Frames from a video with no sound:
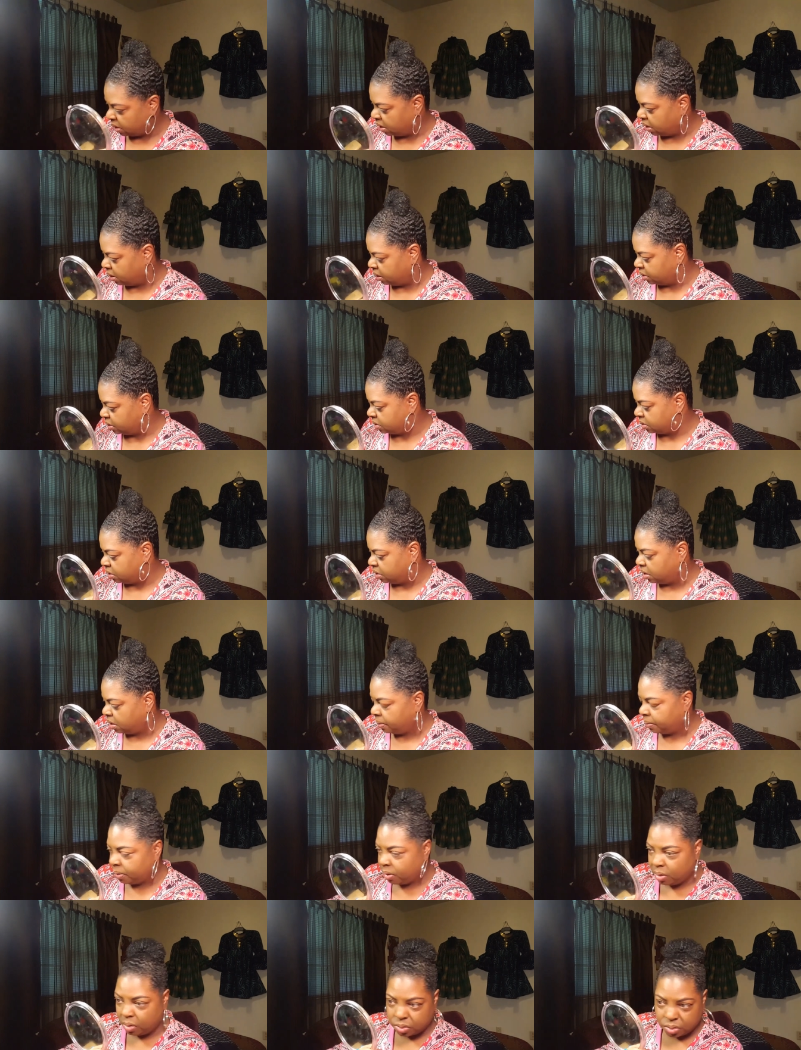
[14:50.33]
Yeah, I'm
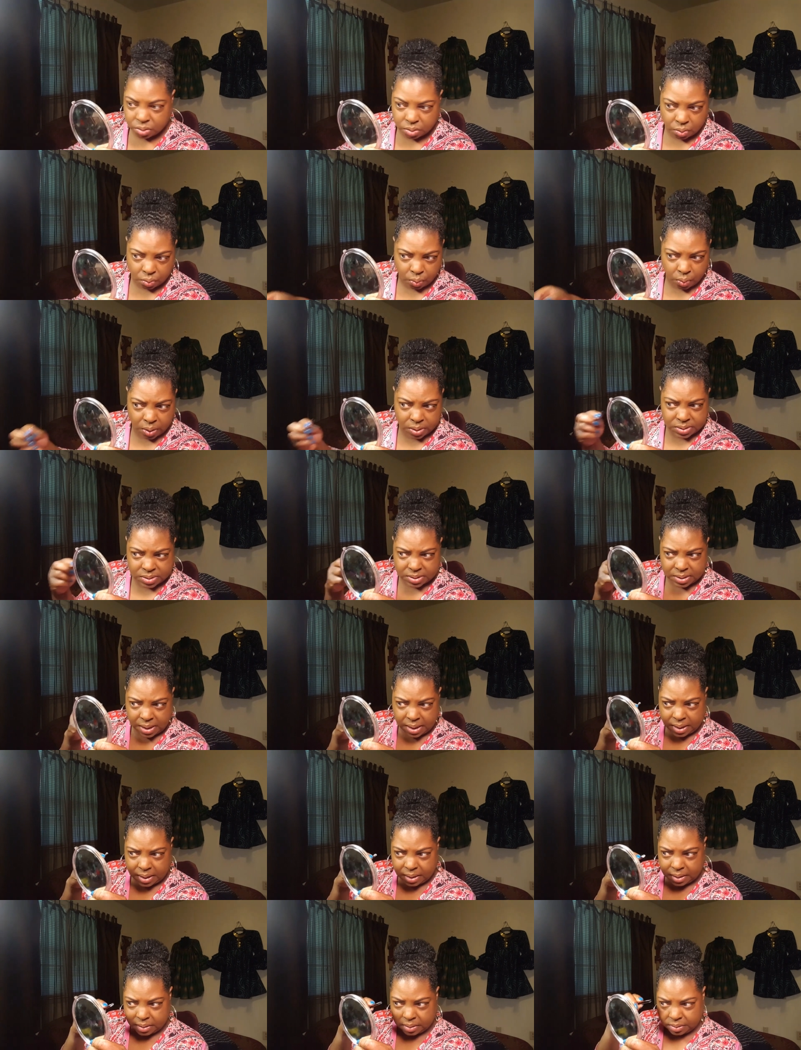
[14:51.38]
gonna go to the west
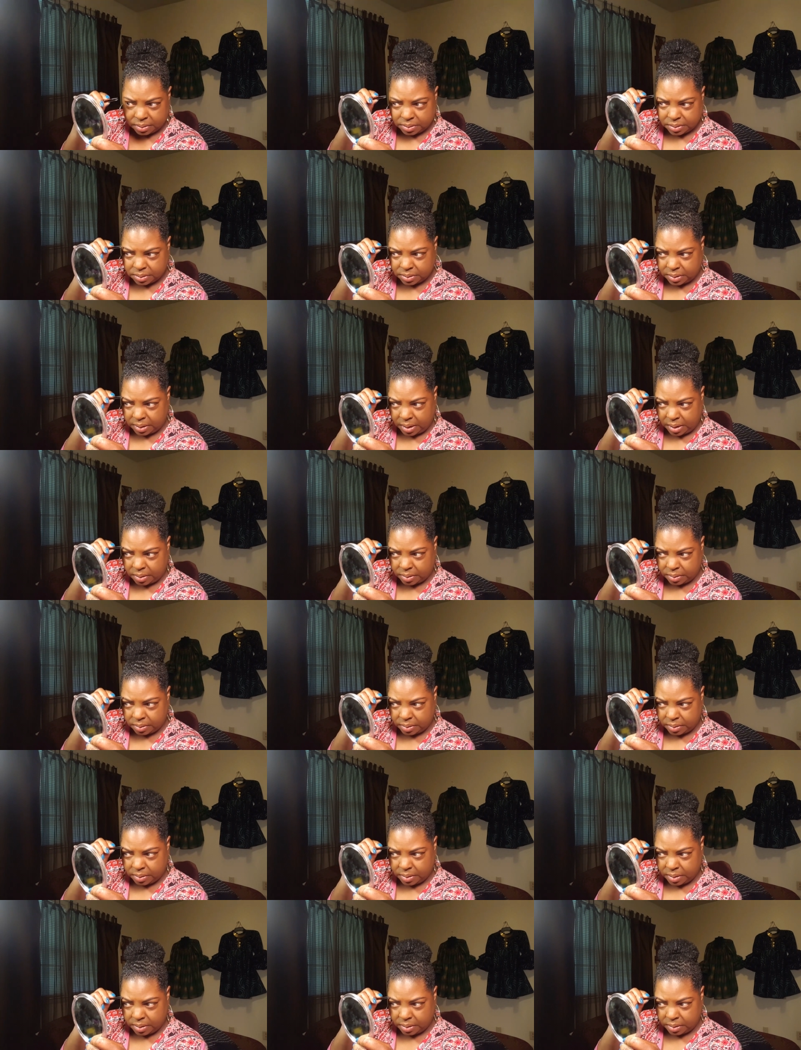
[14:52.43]
side of the
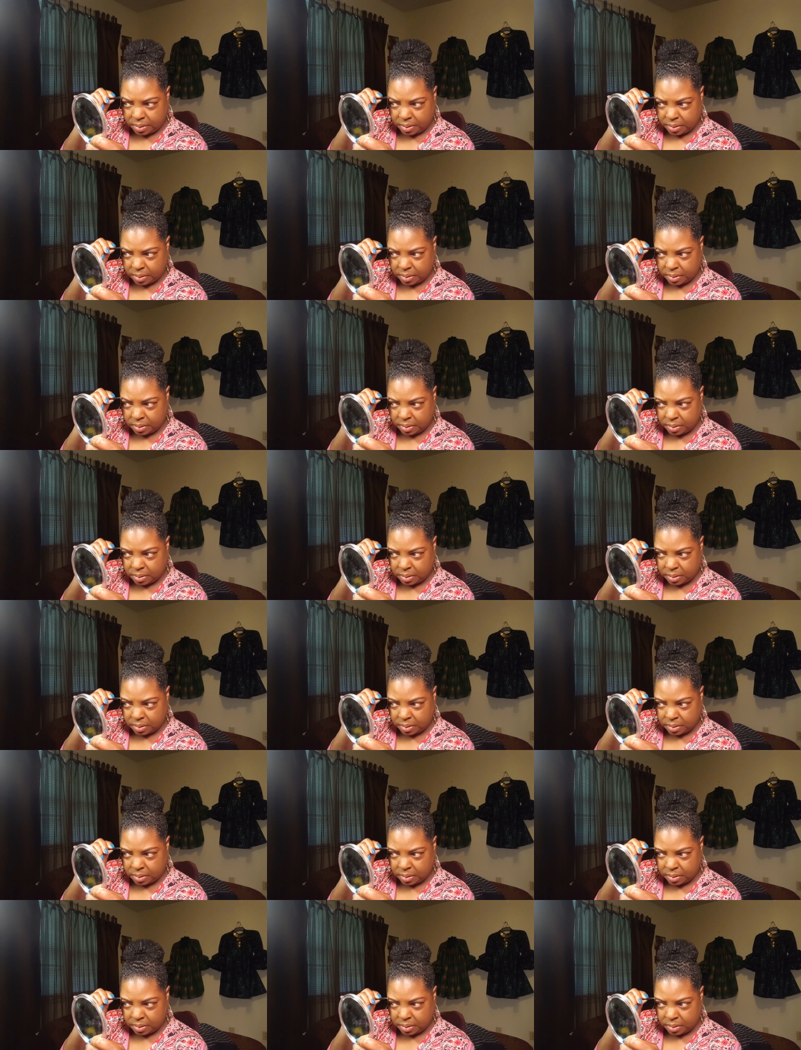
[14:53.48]
county today.